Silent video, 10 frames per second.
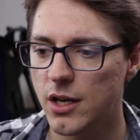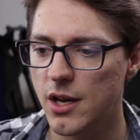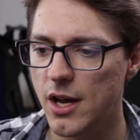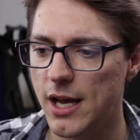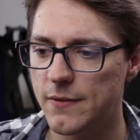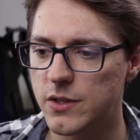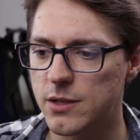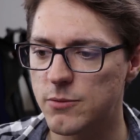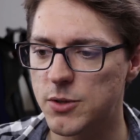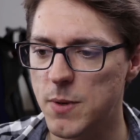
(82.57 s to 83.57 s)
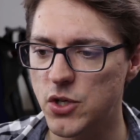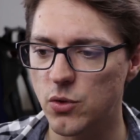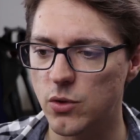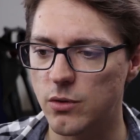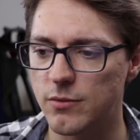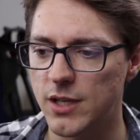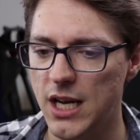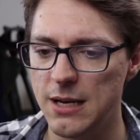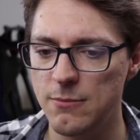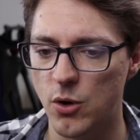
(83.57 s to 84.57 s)
Can I have some special
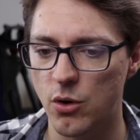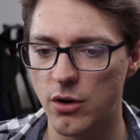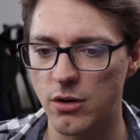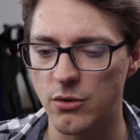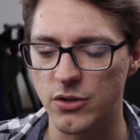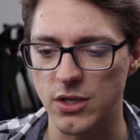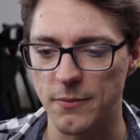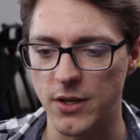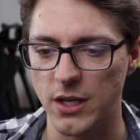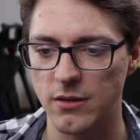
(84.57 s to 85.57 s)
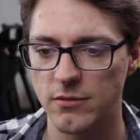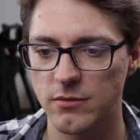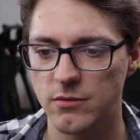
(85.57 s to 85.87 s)
name or something?